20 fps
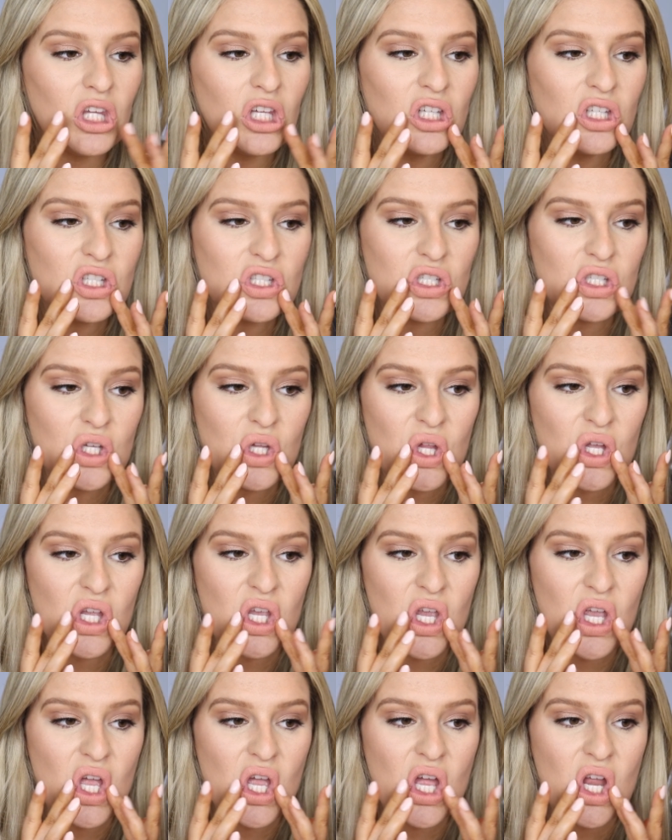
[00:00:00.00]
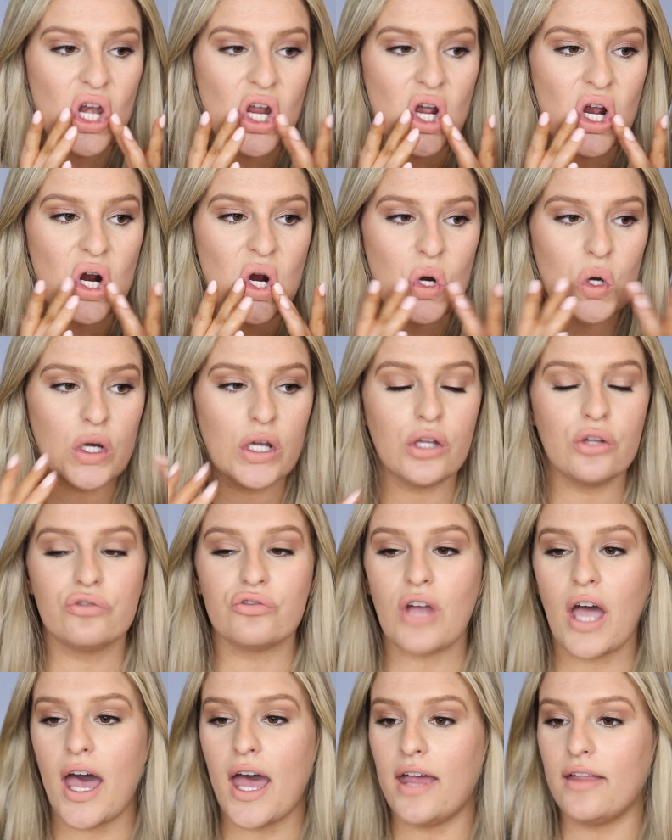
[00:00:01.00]
Still looking real
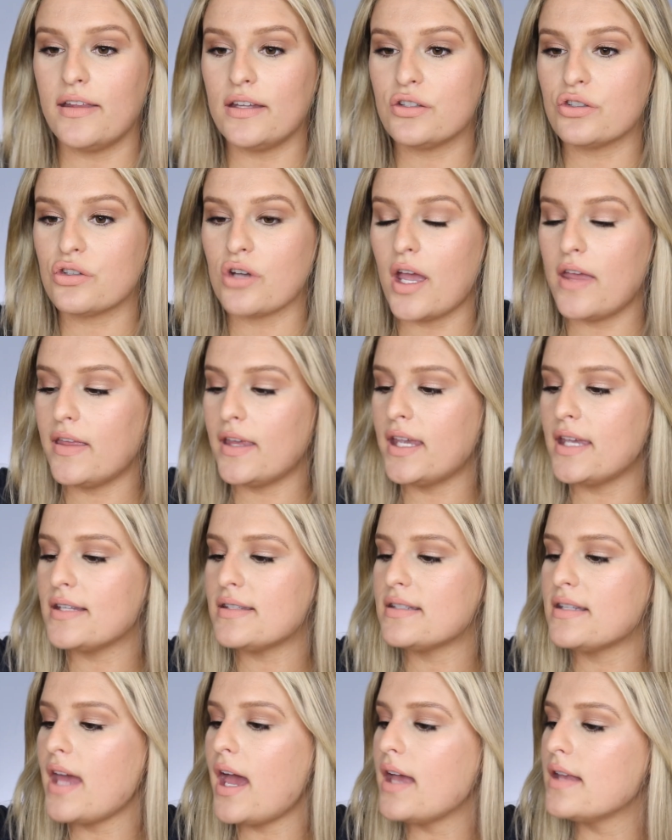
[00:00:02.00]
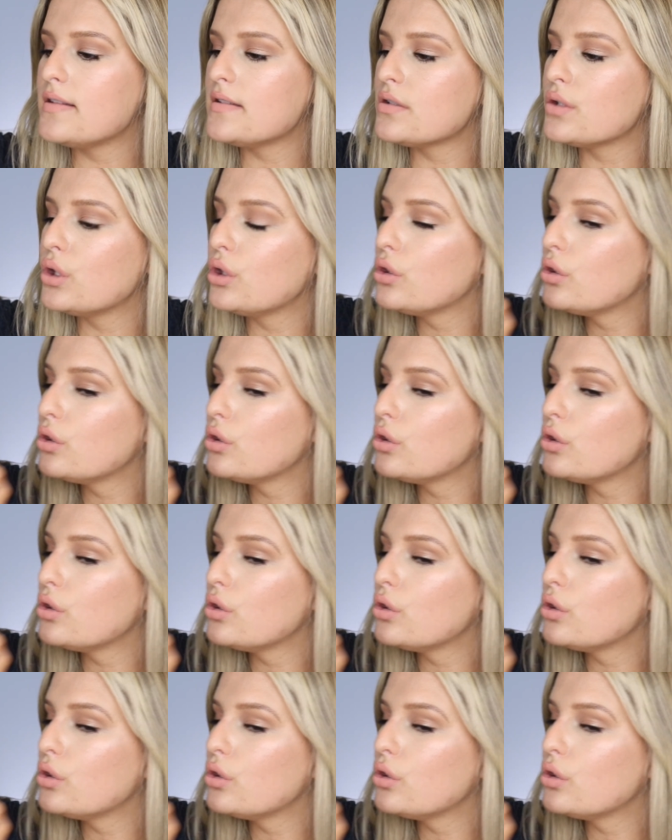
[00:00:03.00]
dry. Let's try the kiss test.